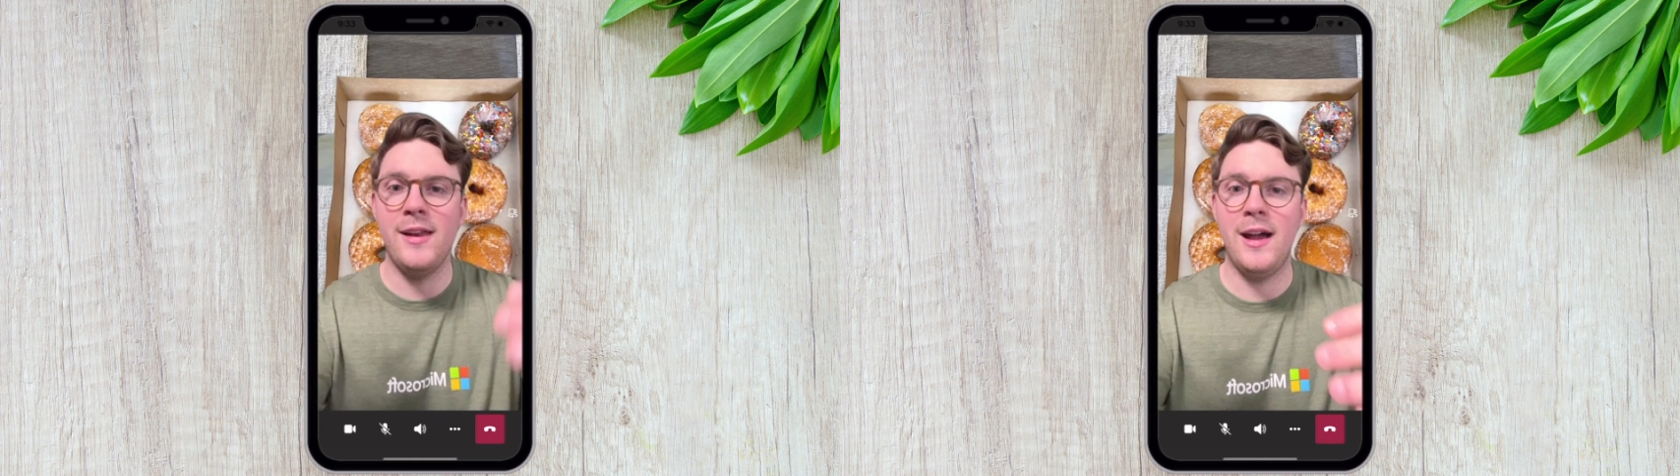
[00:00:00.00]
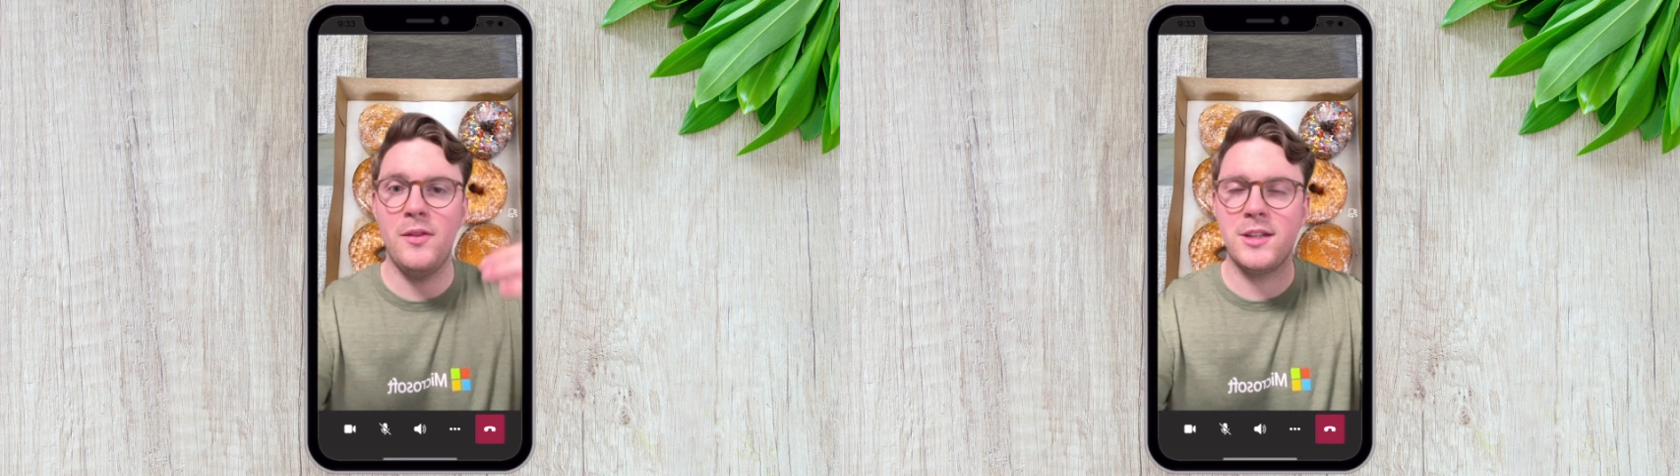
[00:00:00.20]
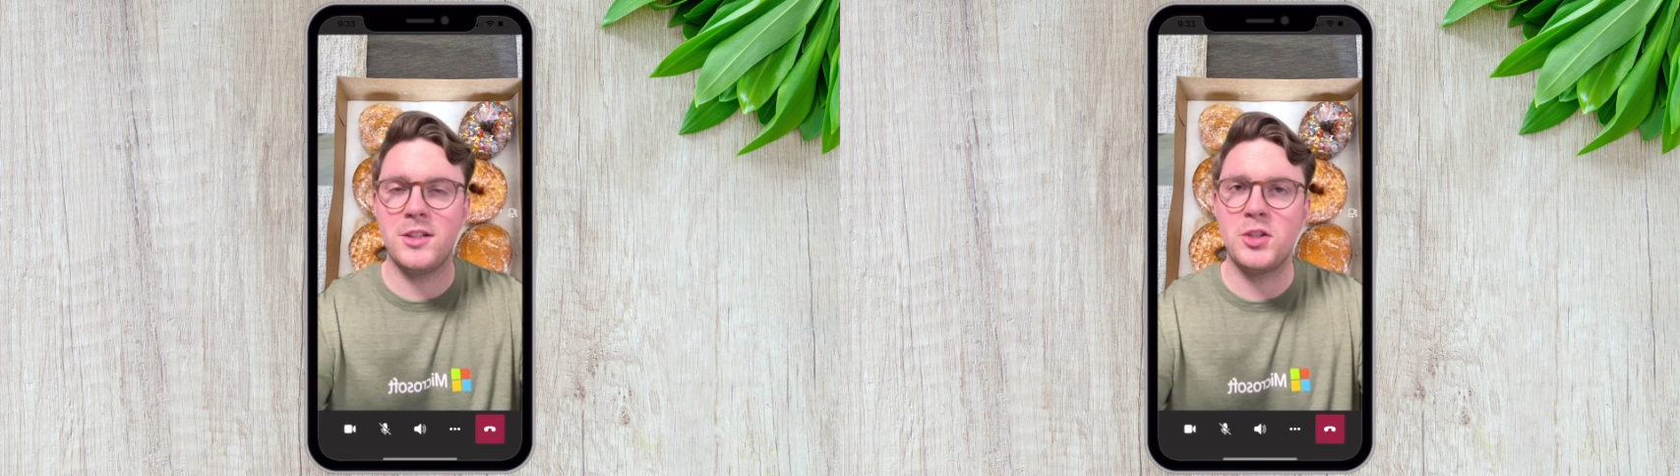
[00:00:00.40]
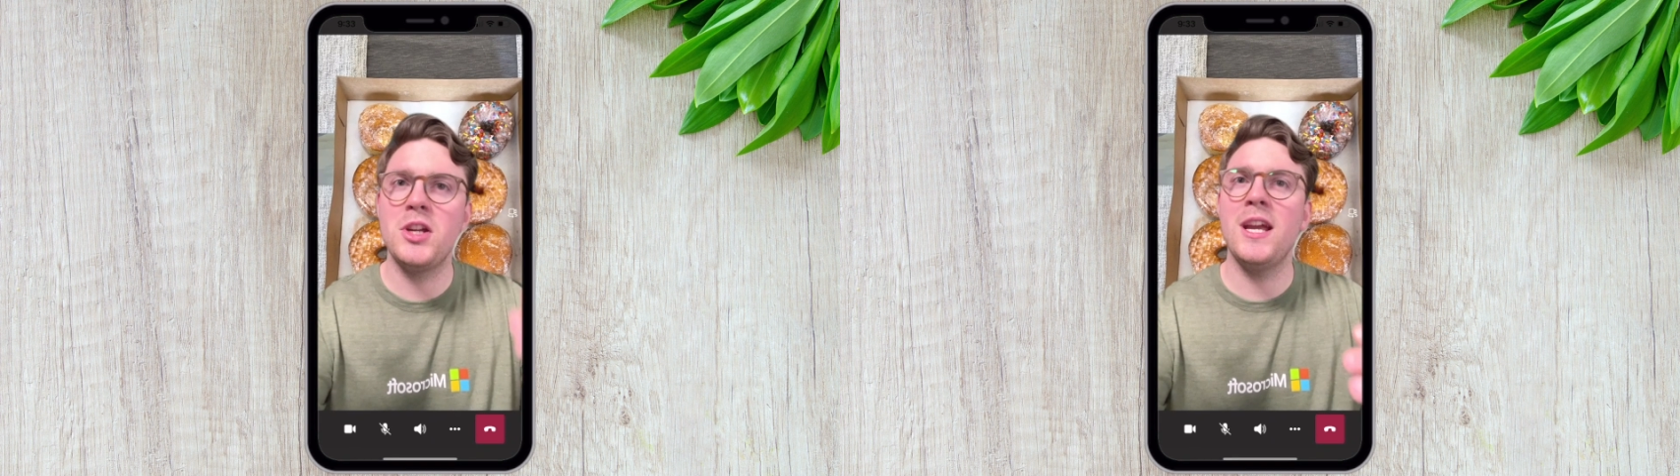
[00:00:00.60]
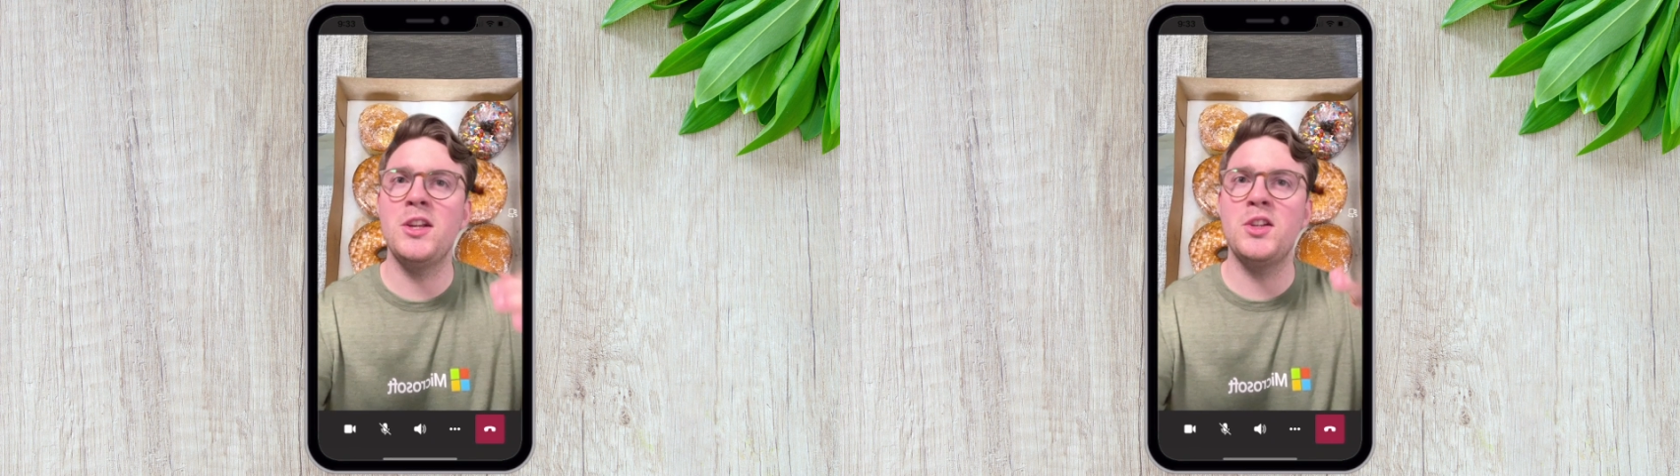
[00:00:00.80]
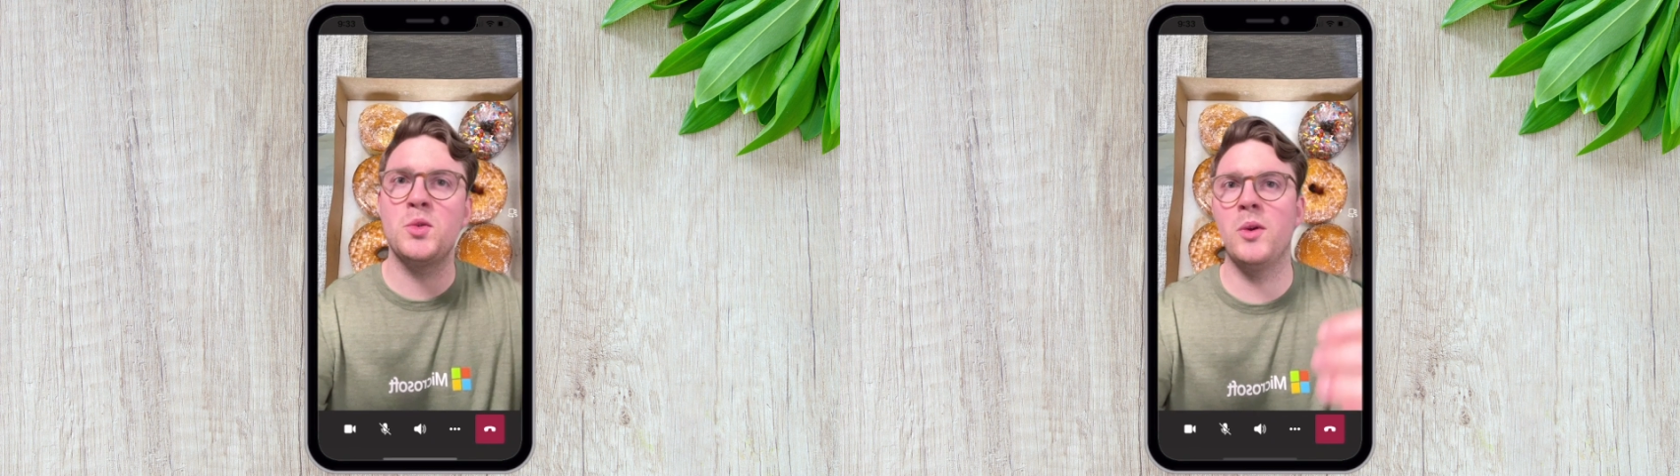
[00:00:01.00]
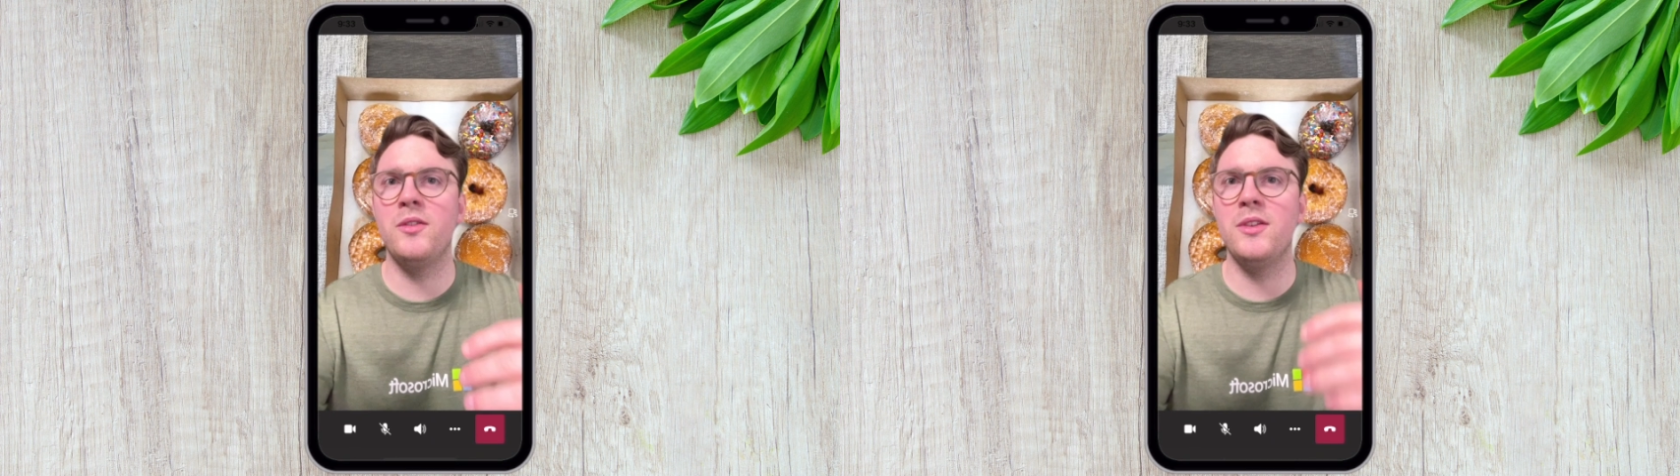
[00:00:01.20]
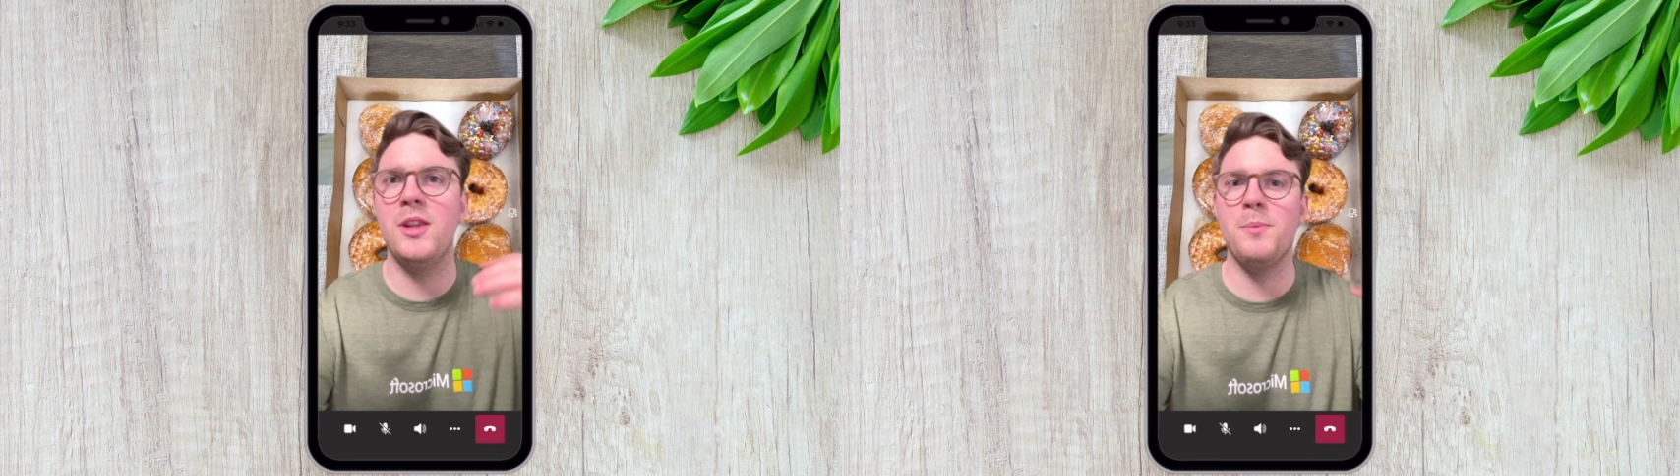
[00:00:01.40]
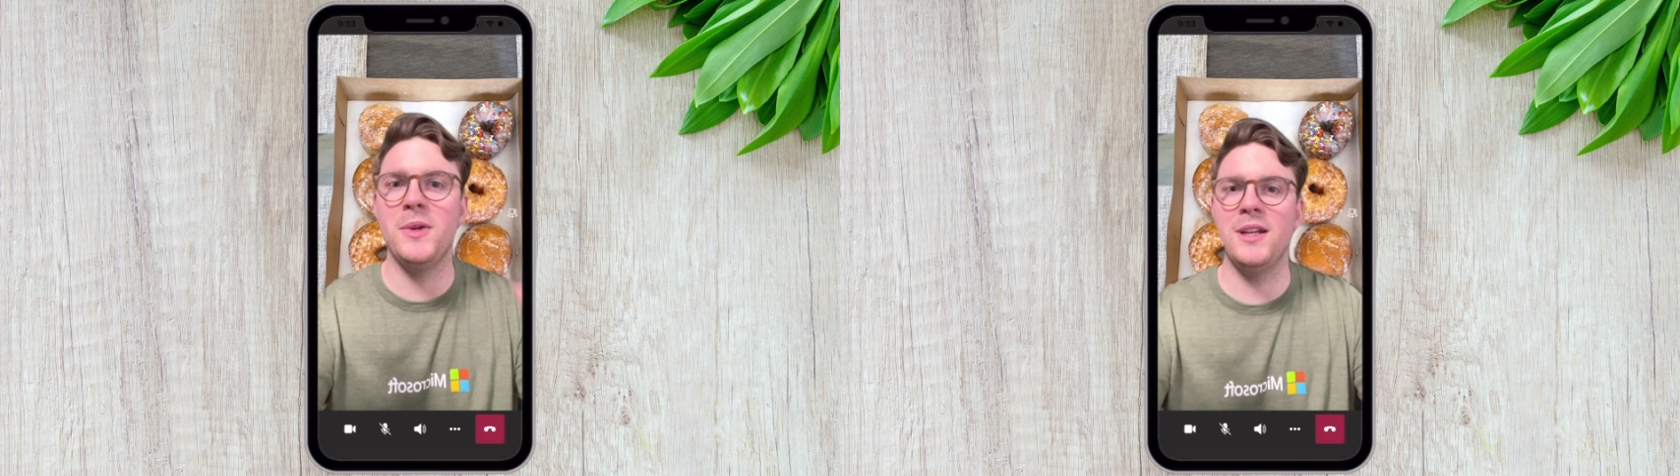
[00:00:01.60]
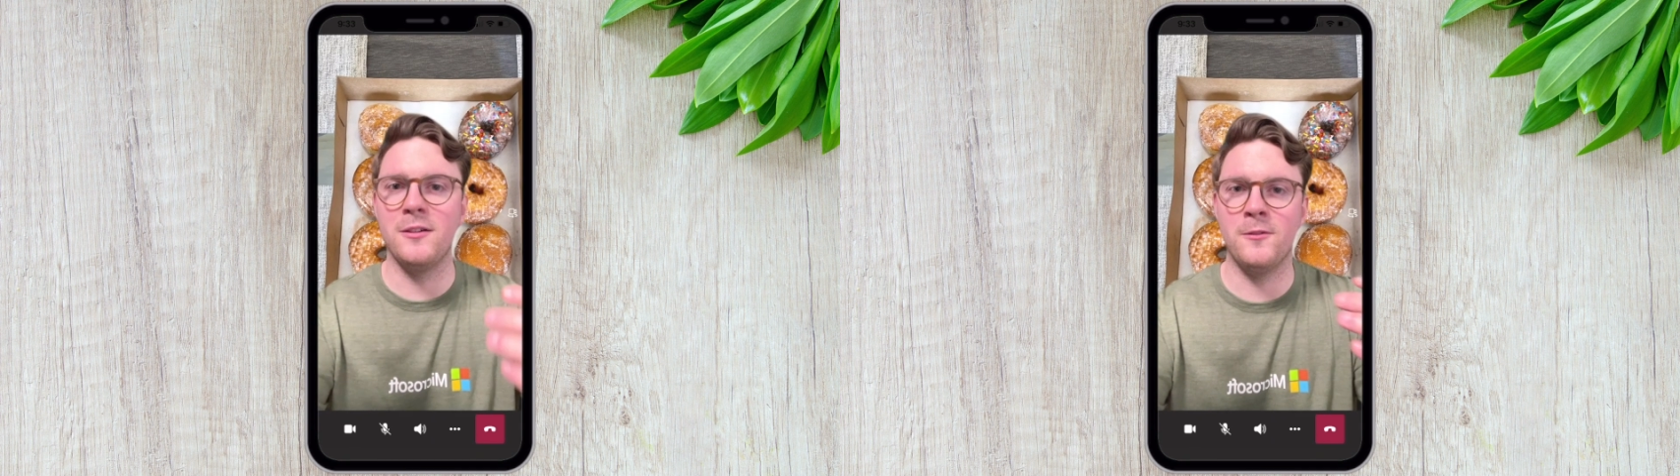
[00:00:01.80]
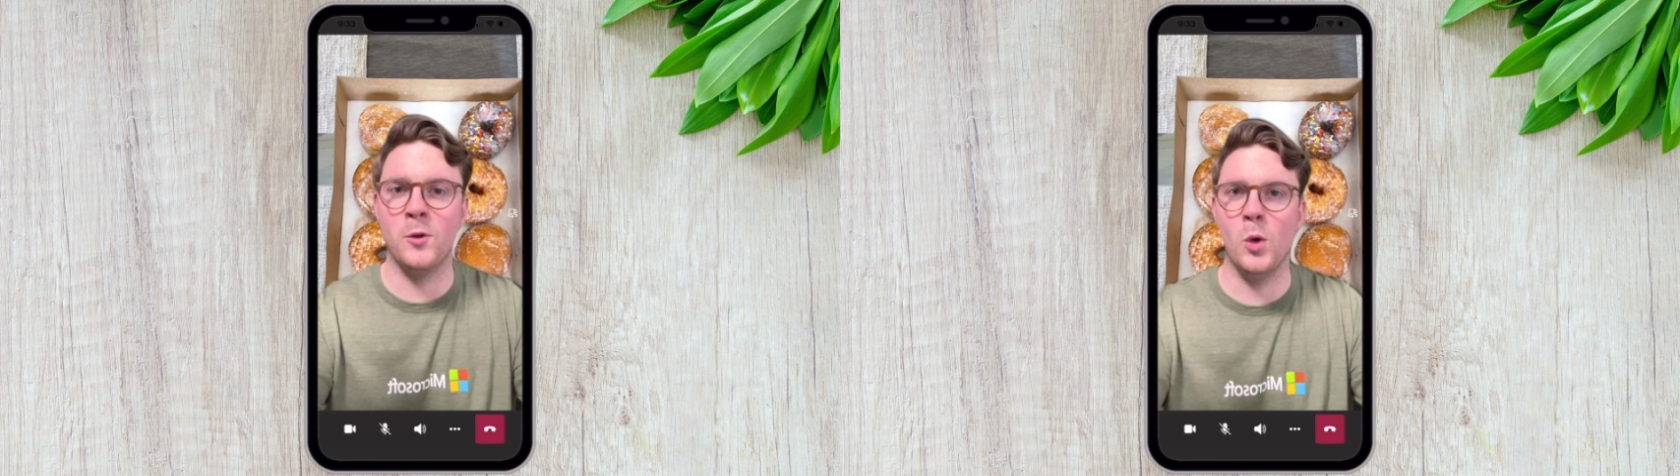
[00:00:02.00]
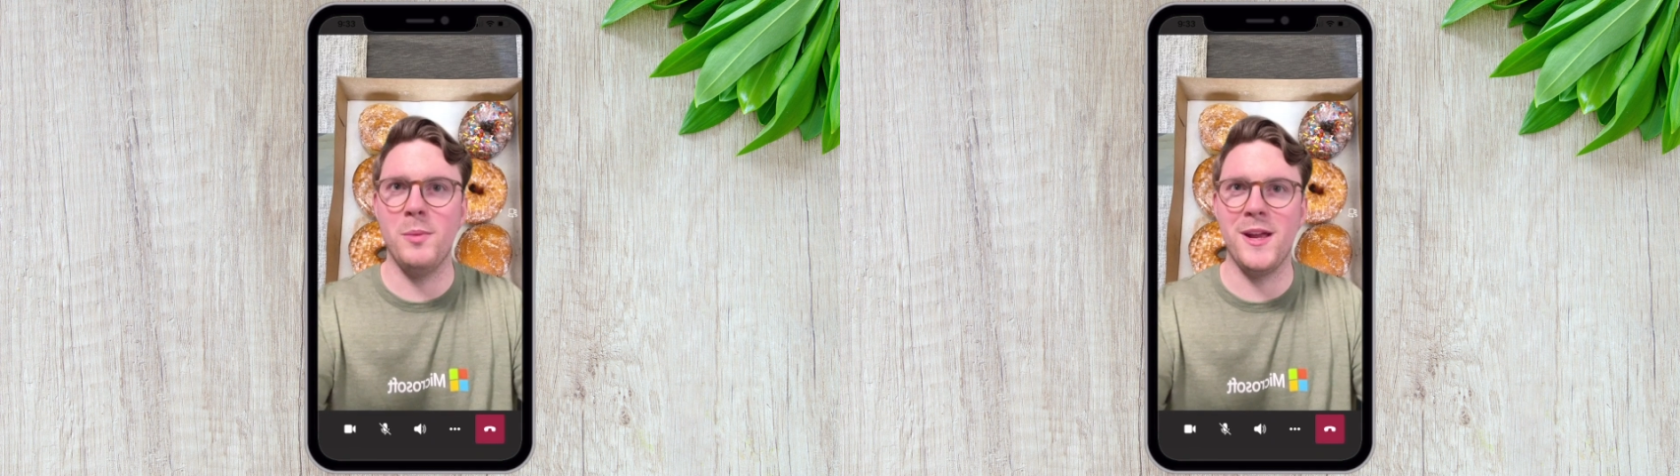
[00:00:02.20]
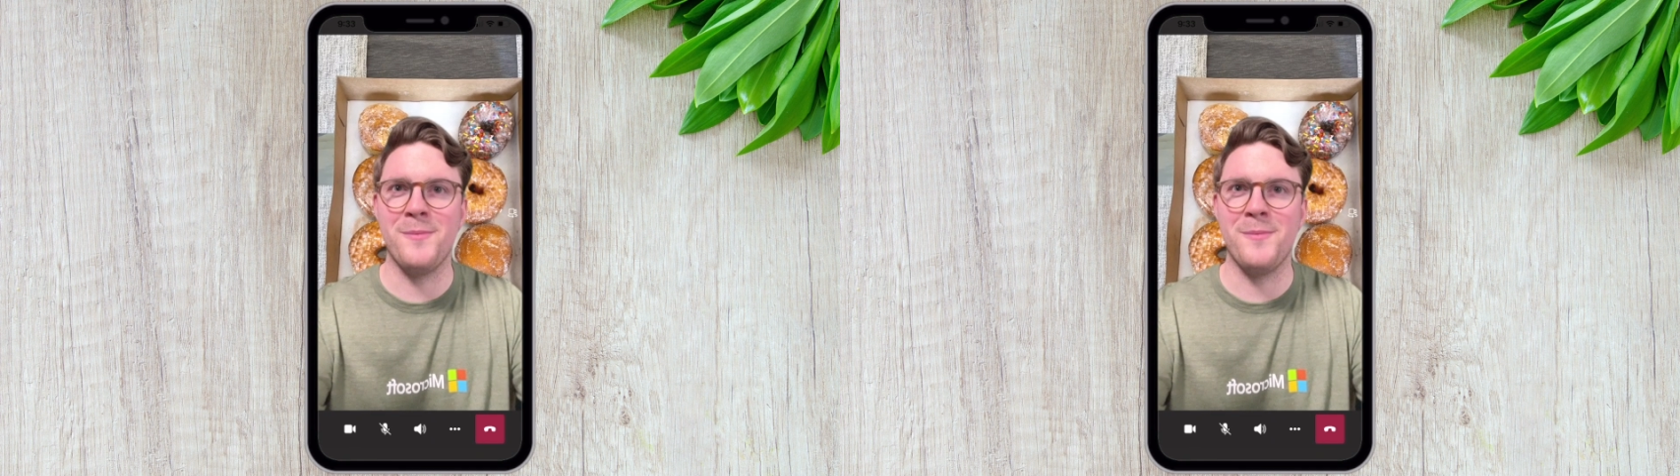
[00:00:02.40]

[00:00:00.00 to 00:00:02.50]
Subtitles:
that's changed within the meeting for me.